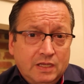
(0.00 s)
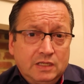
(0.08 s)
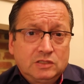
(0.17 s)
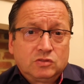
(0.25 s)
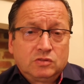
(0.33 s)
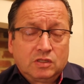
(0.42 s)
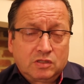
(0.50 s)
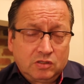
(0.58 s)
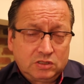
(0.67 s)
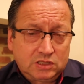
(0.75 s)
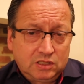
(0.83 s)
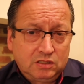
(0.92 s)
It's on the
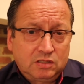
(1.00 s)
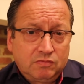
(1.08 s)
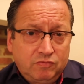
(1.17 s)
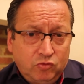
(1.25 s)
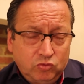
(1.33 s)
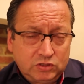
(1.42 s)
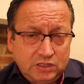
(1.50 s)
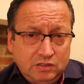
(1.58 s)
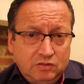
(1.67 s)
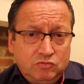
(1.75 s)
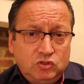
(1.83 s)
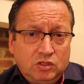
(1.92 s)
13th and
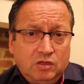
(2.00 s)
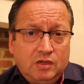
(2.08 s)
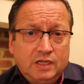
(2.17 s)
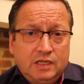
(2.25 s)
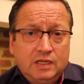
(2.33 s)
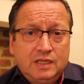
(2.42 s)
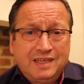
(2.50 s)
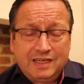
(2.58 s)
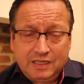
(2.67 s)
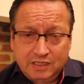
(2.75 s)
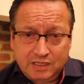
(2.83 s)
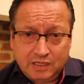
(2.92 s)
14th of July
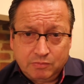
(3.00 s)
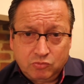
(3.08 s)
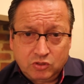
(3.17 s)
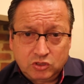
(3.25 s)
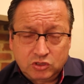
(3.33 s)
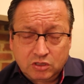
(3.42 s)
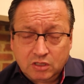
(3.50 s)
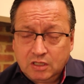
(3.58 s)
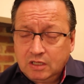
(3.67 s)
in Cambridge.